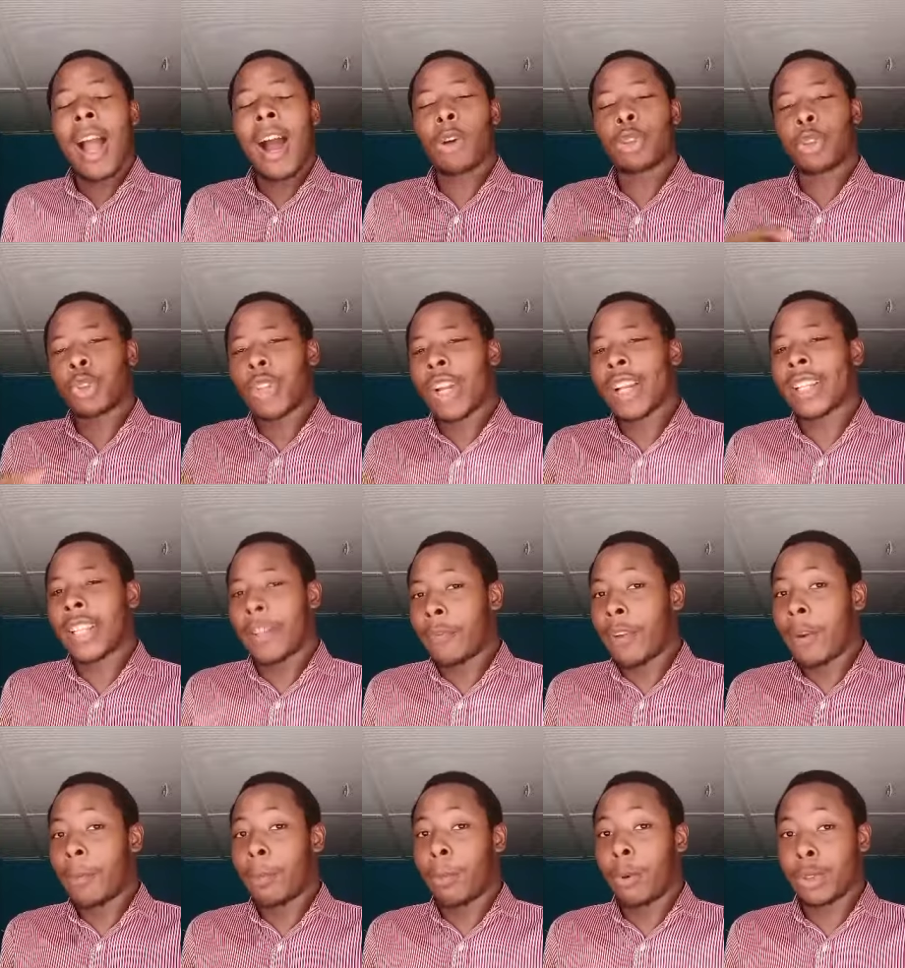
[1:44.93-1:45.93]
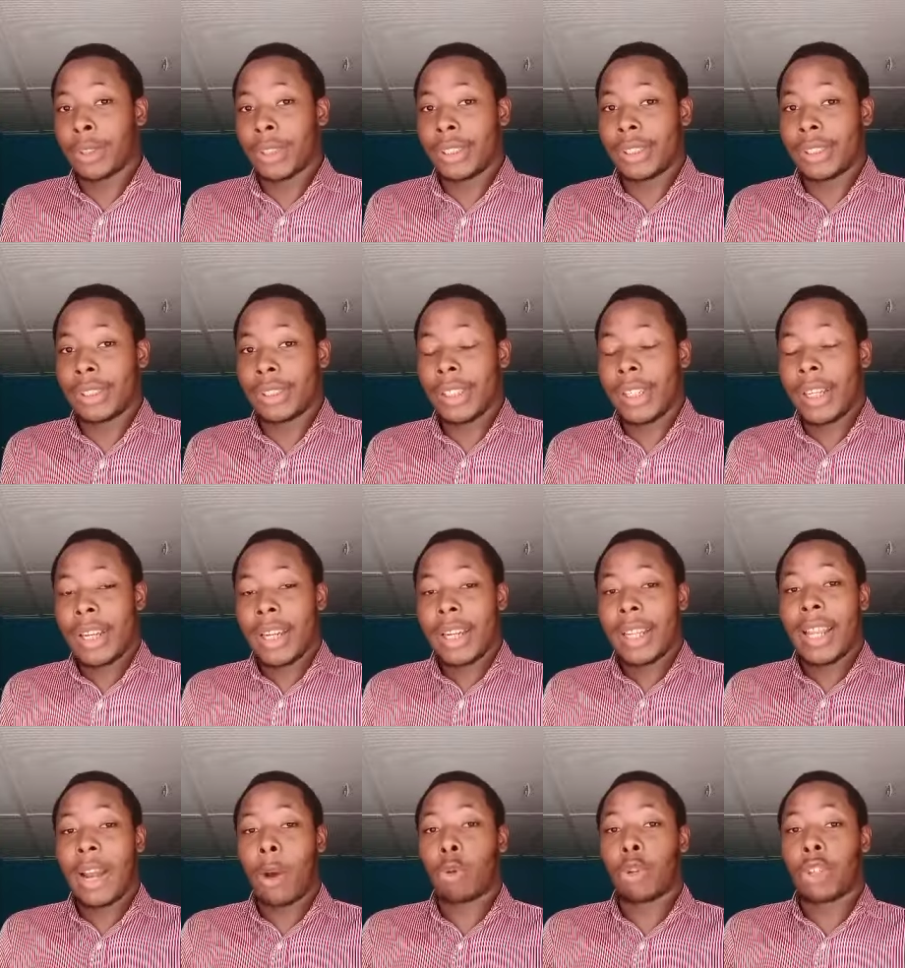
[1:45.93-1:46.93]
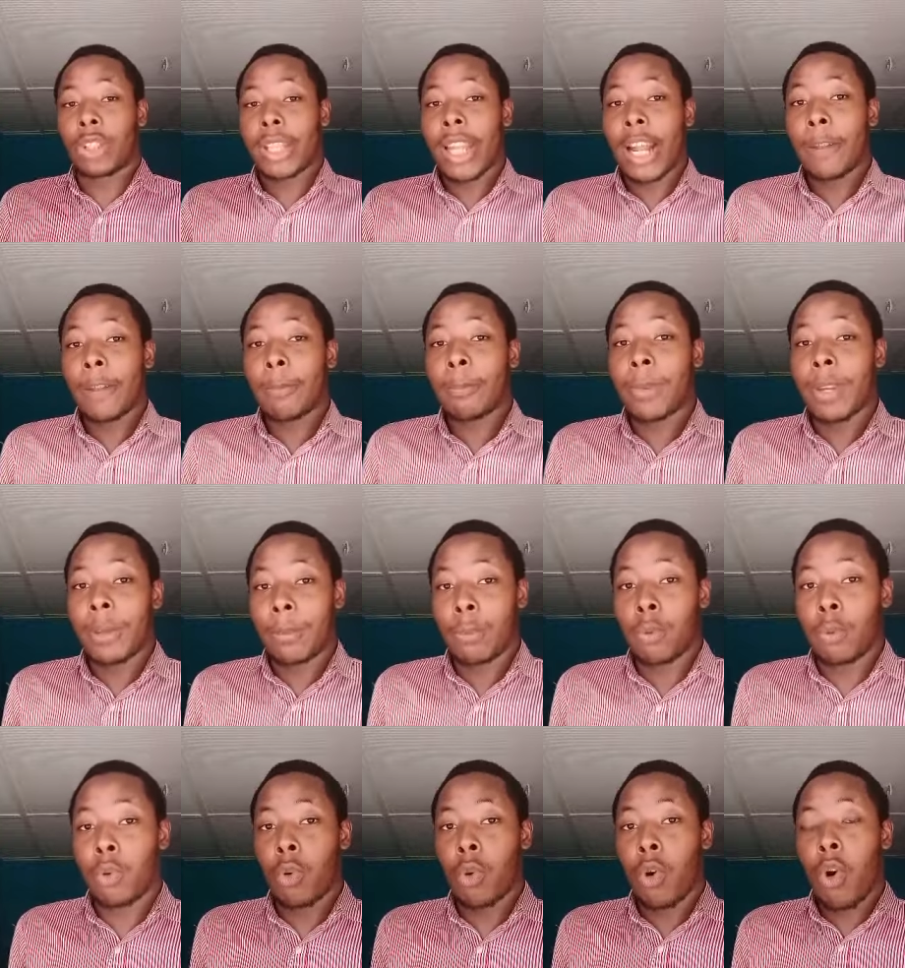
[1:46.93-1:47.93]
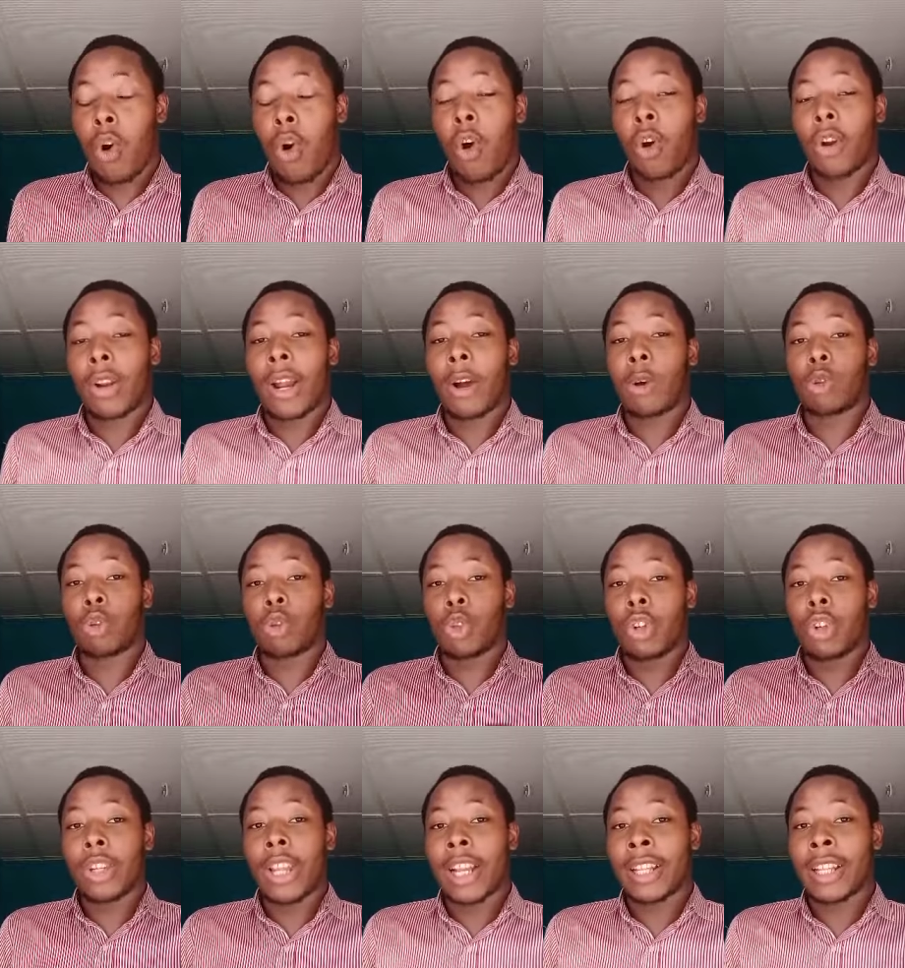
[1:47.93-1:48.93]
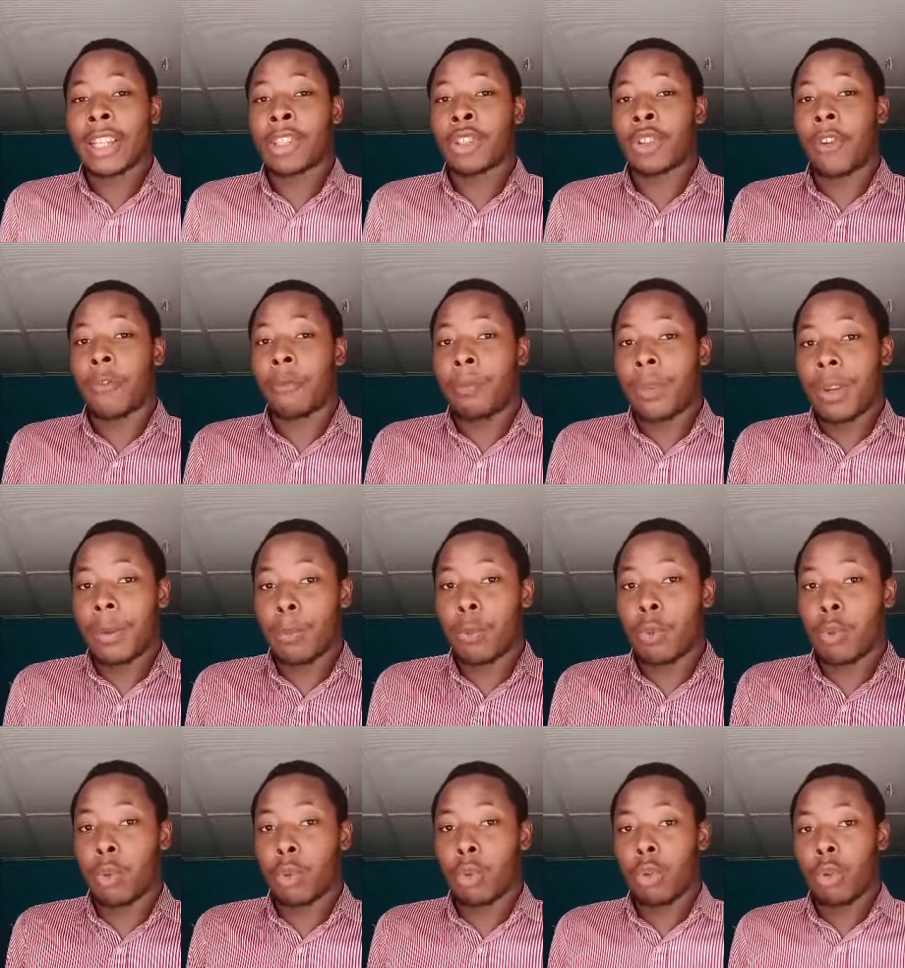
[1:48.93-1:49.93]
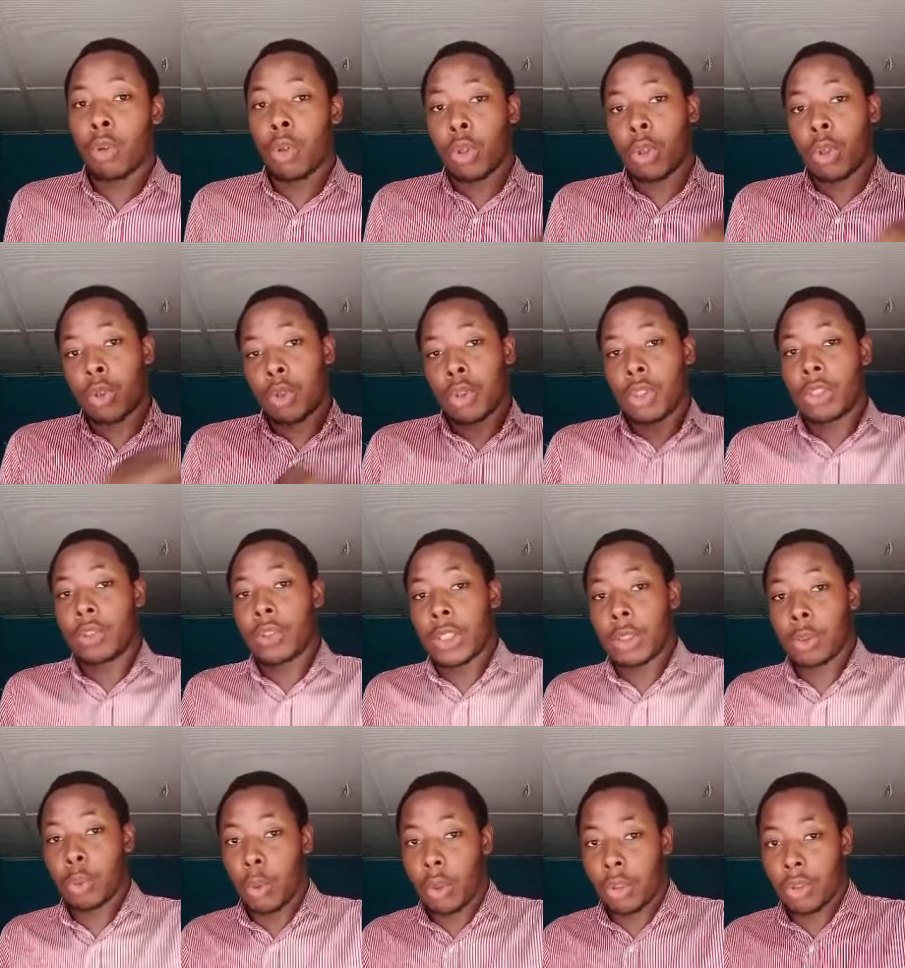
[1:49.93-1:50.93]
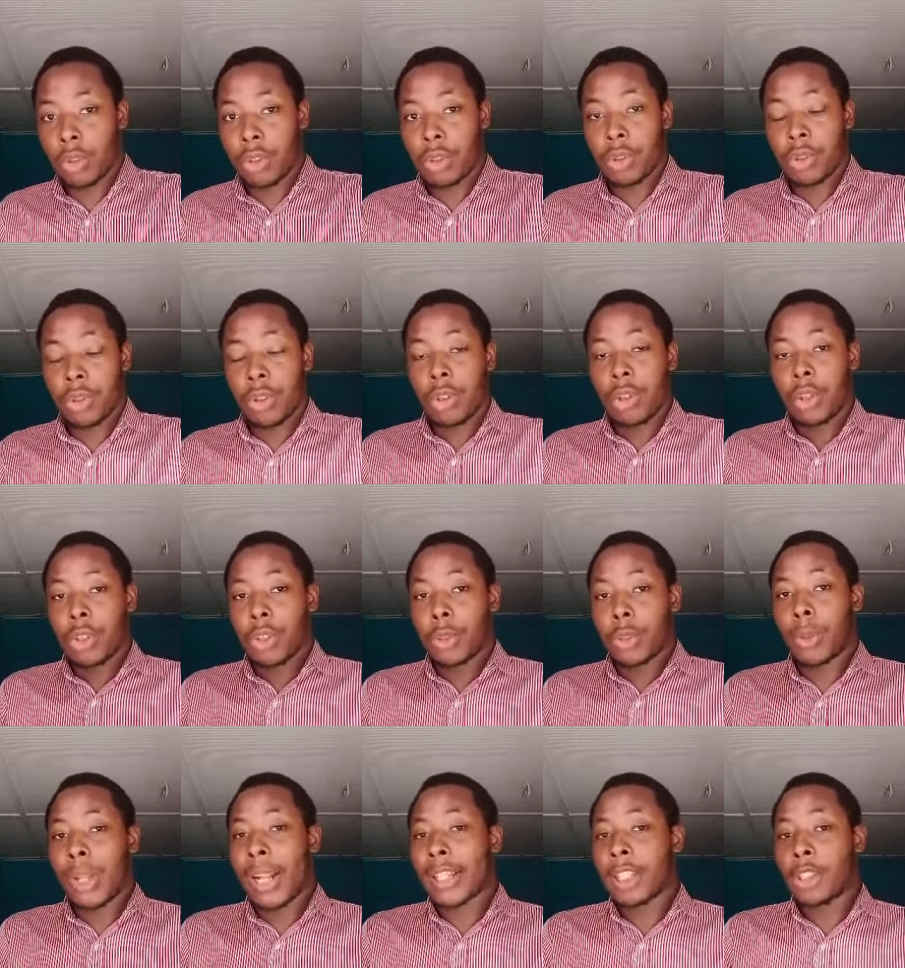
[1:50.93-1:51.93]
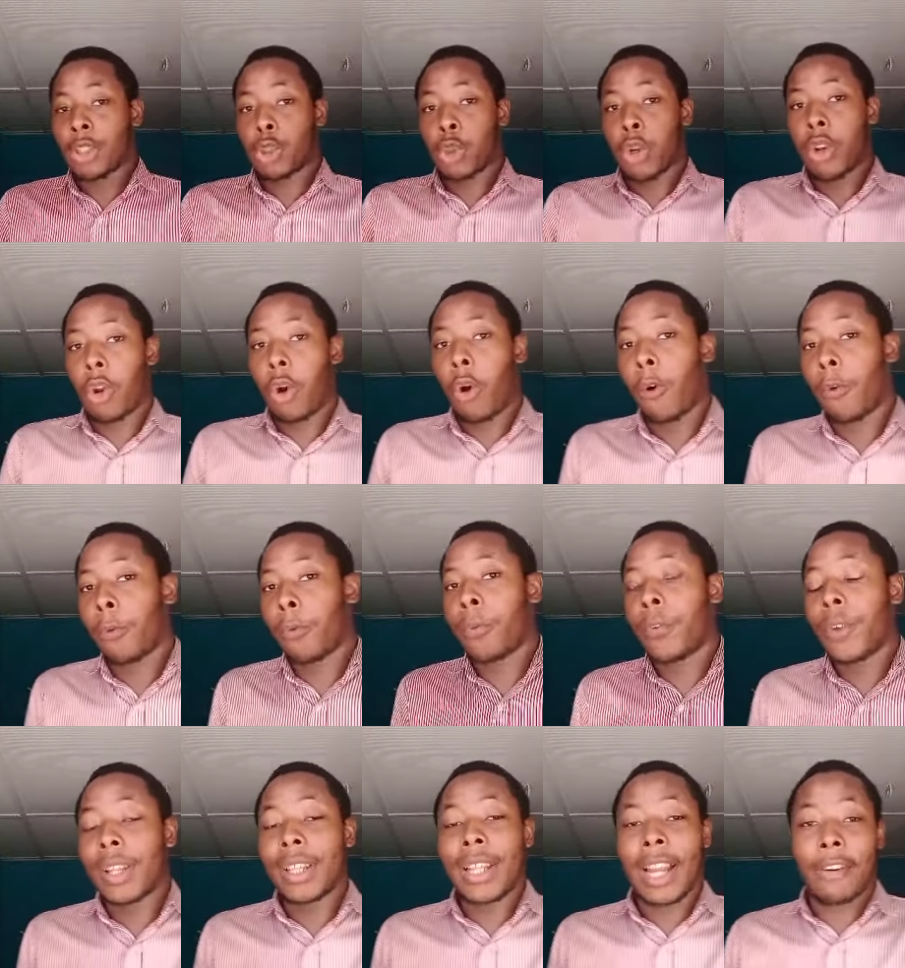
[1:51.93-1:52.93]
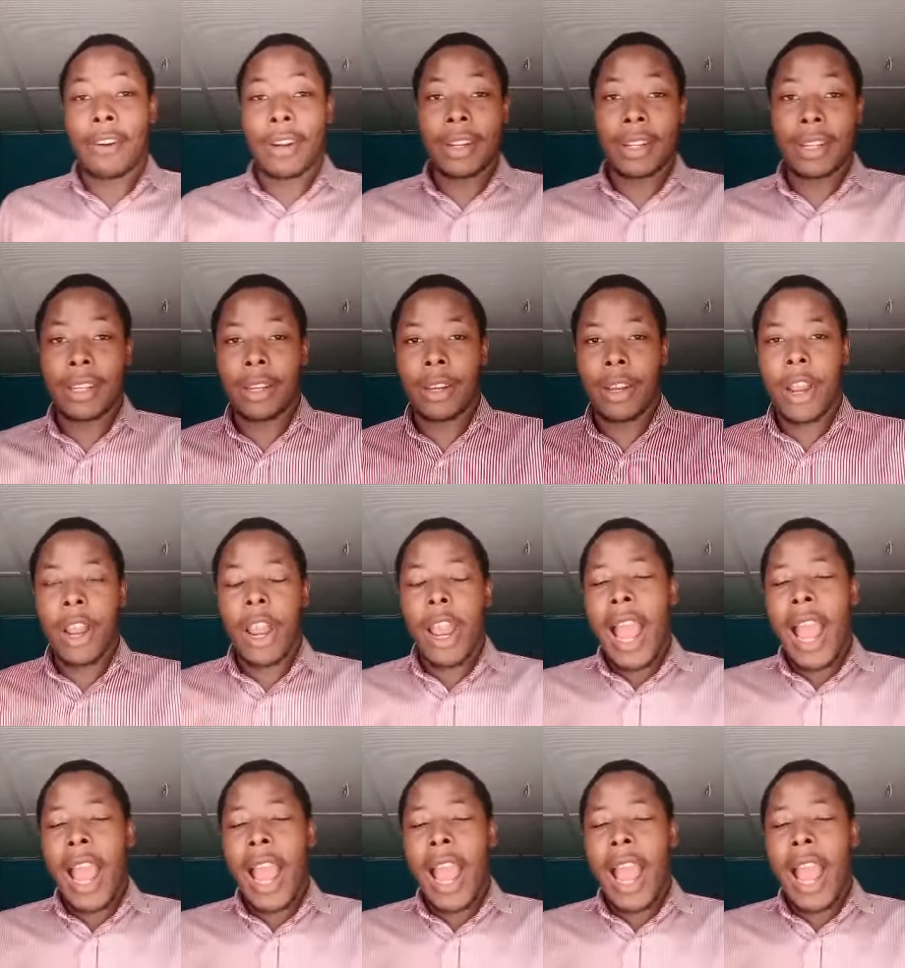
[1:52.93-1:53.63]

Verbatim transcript: I'll strike different poses that would tell people, or that would draw the attention of people to the wristwatch. So that is showing off indirectly.